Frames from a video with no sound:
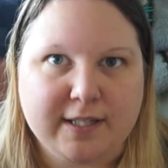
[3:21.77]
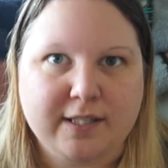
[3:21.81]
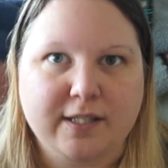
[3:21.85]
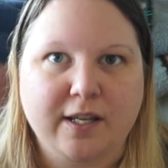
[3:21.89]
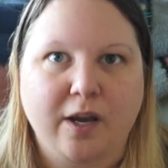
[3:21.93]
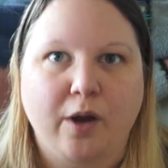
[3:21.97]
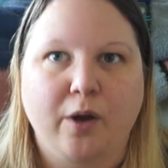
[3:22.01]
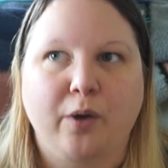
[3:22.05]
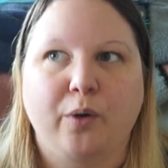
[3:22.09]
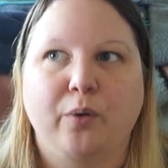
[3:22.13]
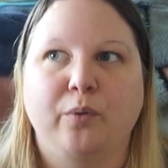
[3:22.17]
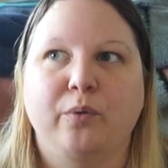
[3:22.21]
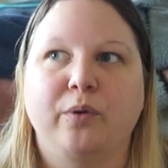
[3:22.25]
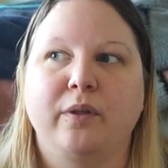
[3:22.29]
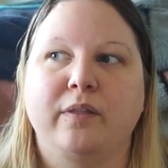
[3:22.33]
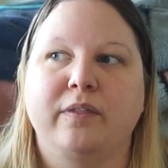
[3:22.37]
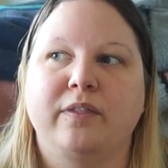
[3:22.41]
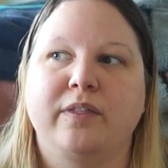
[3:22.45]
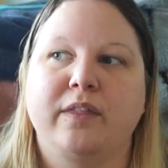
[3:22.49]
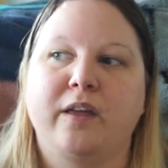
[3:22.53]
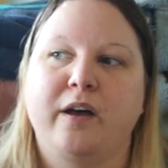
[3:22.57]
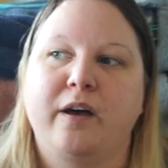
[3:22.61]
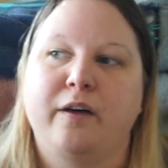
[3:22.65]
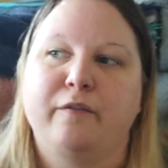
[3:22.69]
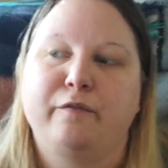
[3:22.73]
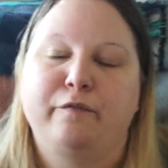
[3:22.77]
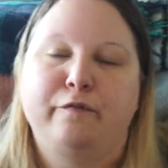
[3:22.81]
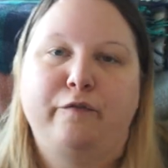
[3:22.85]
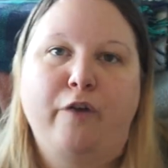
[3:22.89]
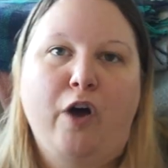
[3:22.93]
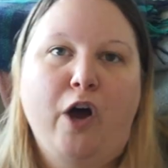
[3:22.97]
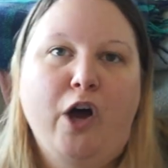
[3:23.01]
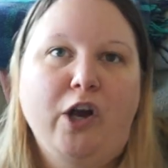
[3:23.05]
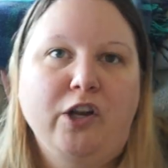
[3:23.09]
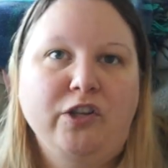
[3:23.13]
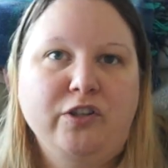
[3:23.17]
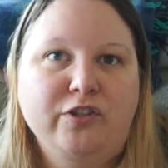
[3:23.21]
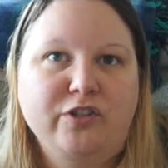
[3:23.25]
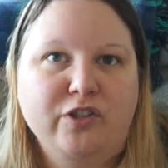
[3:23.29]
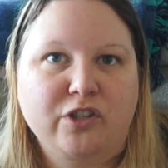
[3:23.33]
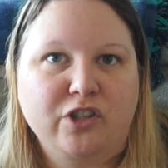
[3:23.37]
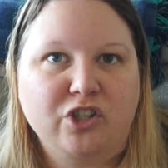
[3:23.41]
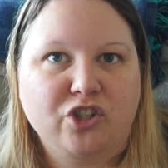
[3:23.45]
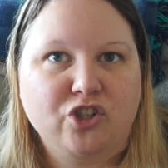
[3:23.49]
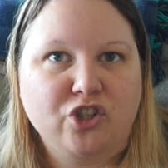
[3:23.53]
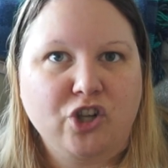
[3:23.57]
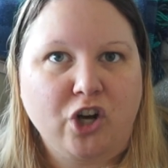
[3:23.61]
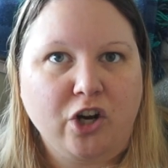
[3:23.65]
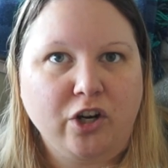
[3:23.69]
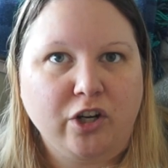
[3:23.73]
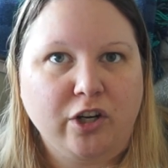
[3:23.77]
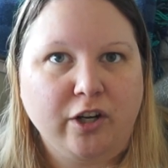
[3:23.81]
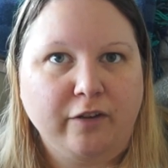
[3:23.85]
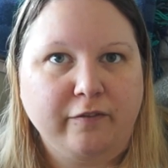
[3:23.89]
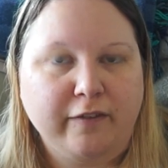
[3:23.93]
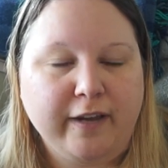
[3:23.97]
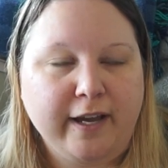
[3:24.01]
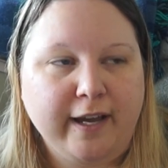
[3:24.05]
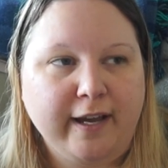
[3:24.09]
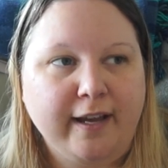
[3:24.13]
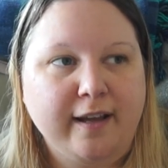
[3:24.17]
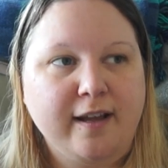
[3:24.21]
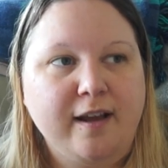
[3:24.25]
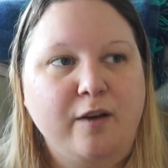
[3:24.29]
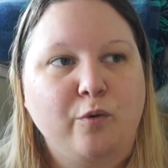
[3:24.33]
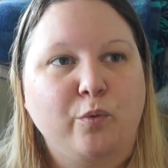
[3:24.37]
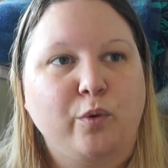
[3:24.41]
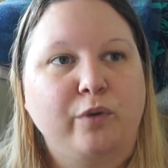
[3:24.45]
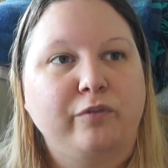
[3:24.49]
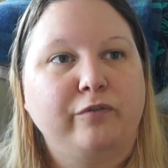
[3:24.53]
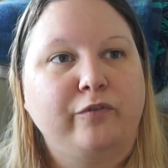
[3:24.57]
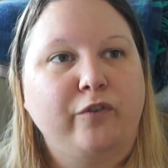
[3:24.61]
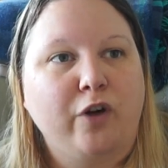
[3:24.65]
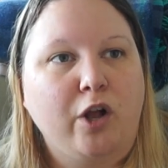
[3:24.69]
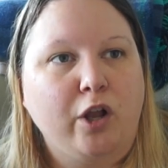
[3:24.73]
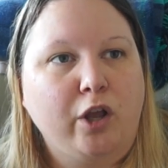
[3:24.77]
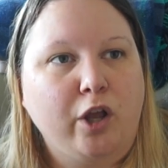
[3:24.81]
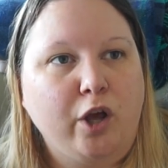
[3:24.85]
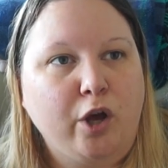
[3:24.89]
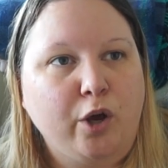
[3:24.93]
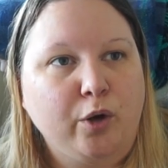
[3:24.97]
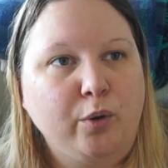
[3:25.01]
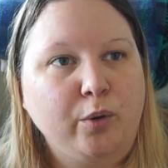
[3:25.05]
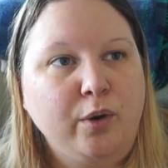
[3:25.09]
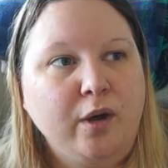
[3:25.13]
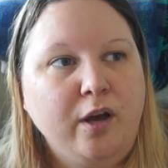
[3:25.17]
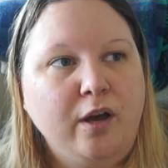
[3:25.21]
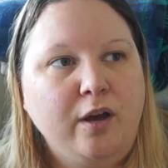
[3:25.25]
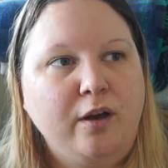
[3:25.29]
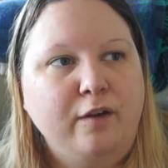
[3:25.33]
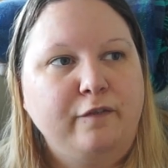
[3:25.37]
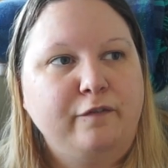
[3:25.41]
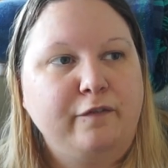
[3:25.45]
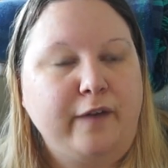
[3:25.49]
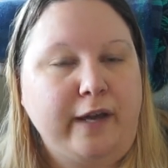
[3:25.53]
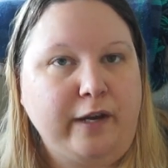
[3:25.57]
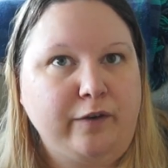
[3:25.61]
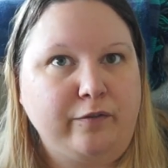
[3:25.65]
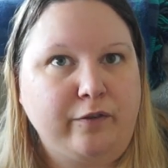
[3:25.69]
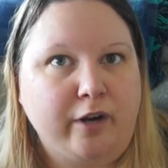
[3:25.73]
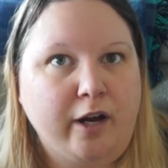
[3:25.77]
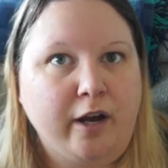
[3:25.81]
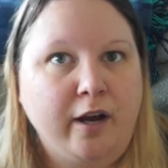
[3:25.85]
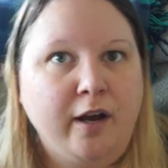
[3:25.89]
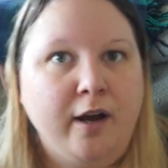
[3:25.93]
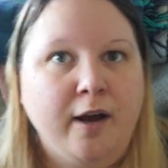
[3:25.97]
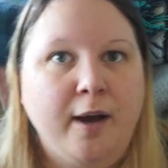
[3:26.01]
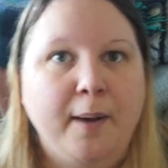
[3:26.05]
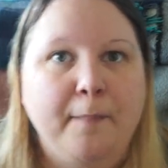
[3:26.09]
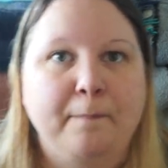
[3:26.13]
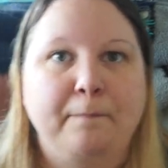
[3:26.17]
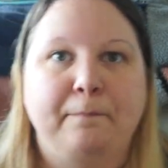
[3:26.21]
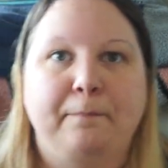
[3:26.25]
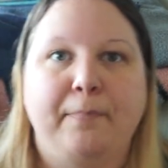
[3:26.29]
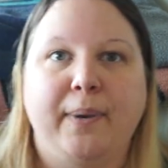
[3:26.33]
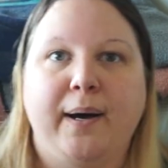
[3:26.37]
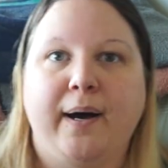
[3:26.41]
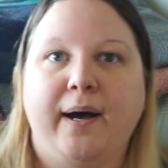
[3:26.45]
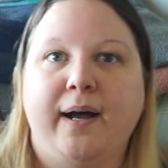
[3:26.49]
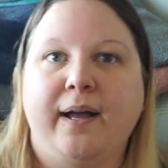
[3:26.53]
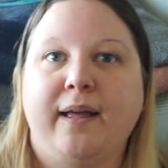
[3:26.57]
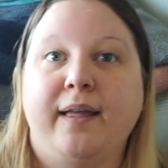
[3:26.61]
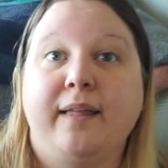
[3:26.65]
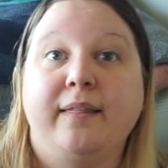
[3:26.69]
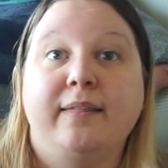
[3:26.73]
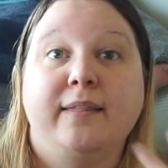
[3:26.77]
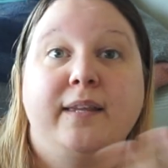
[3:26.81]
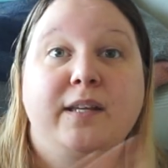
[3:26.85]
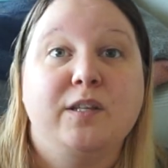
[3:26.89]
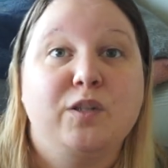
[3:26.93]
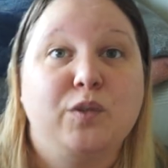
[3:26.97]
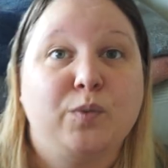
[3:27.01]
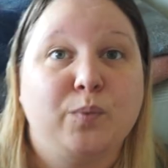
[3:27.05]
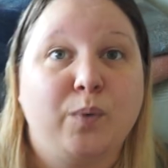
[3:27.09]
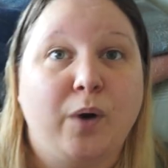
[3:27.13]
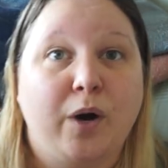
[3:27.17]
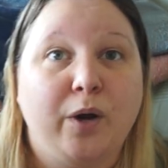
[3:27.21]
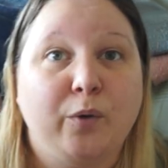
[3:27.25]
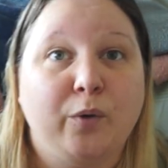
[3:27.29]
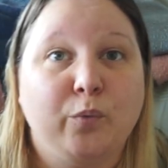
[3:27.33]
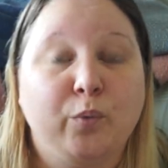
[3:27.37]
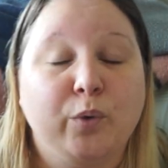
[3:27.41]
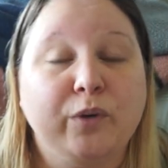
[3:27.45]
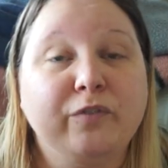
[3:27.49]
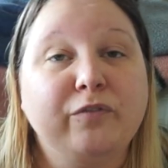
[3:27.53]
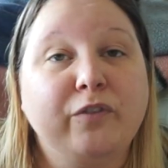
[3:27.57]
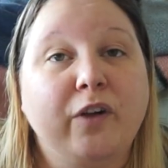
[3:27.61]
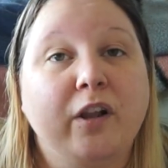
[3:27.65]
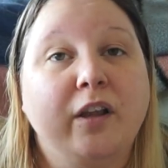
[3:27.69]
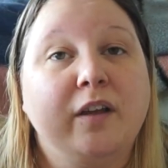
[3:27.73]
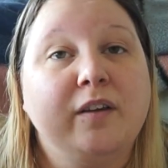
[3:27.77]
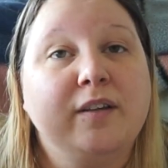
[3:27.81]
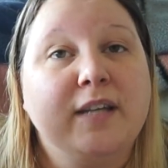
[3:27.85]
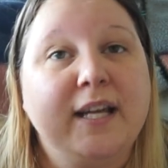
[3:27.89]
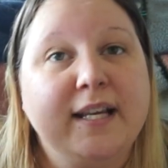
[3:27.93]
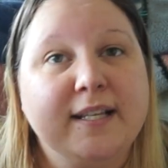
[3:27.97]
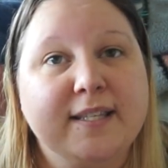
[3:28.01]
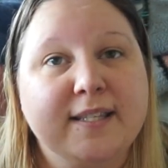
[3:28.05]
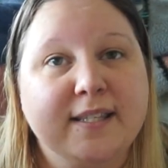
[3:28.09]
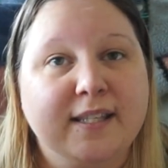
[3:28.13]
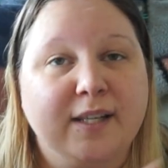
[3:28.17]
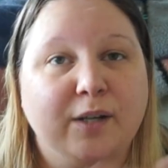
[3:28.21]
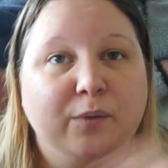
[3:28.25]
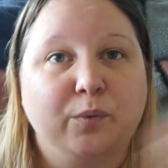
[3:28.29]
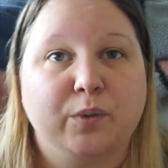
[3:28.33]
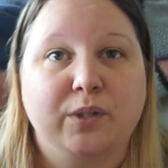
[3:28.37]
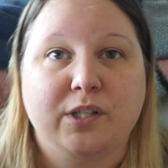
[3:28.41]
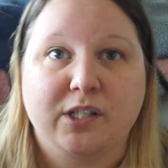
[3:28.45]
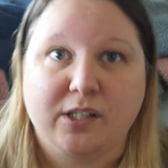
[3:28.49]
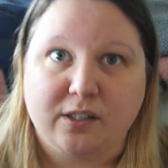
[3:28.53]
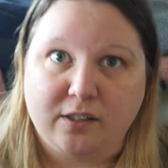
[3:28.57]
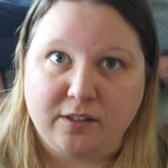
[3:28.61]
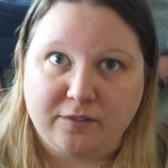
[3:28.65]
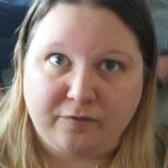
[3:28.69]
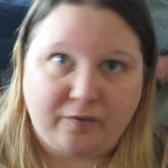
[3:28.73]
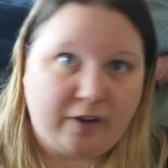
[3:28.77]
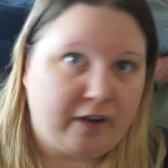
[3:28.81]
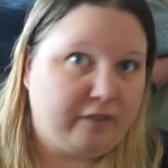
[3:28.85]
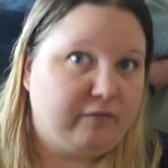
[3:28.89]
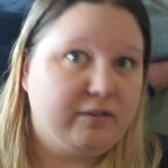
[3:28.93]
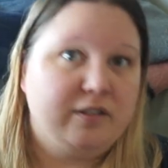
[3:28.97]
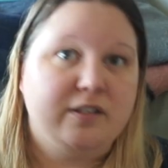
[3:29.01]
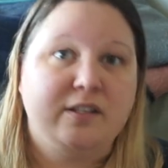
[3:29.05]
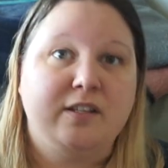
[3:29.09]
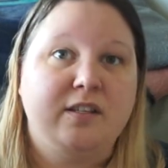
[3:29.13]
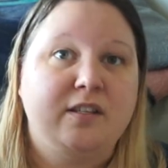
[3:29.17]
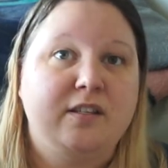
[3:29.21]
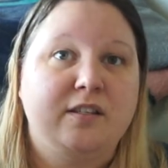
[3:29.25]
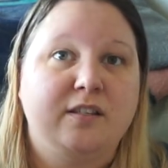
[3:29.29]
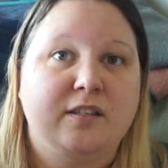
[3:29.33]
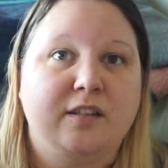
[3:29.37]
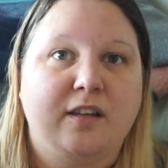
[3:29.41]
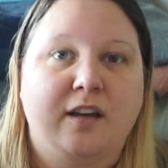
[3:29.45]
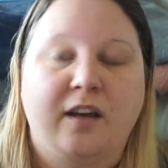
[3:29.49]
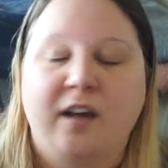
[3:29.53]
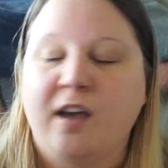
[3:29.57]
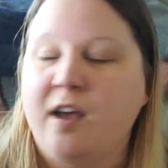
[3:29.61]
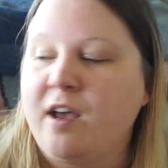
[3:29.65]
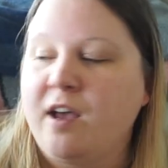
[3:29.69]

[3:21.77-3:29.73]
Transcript: So the first chunk of it, we follow Feyre, but in this one, we follow Nesta, which is Feyre's sister.